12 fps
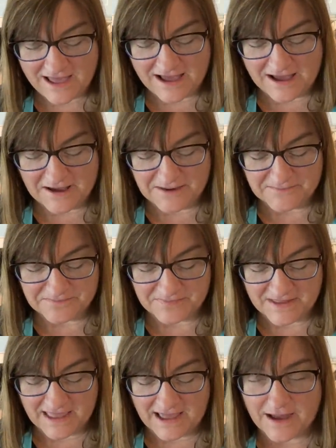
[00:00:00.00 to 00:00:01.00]
um,
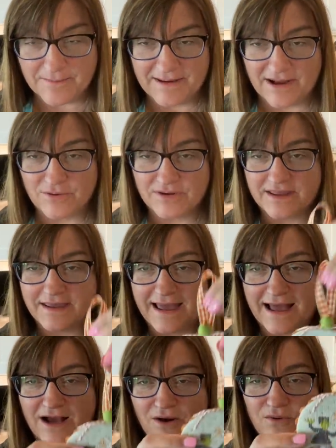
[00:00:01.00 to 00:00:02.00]
about
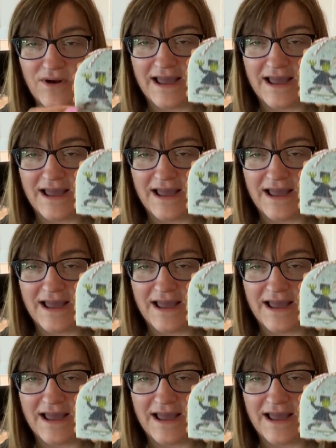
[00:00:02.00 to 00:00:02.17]
how